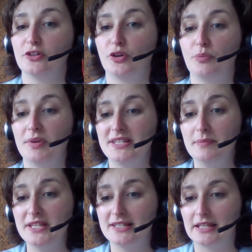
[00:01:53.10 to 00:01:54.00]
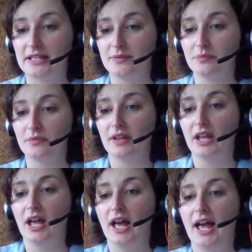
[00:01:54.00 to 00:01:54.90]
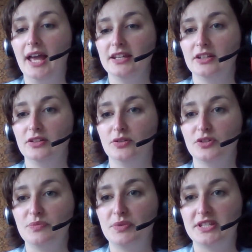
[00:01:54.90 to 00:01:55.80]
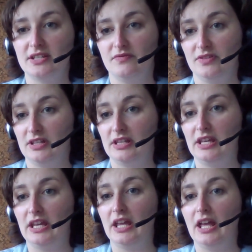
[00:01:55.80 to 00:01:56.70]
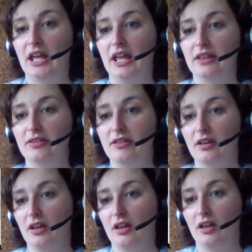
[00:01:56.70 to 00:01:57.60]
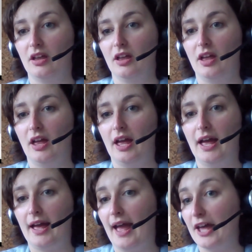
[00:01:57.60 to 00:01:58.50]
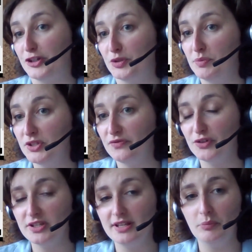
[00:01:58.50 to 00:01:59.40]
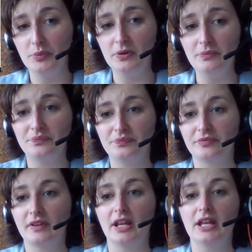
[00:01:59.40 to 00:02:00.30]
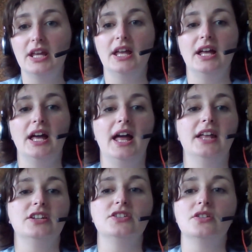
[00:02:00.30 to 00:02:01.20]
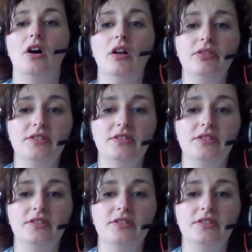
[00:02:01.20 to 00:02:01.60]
or pessimistic. I can look specifically in the attributes, for example, and on the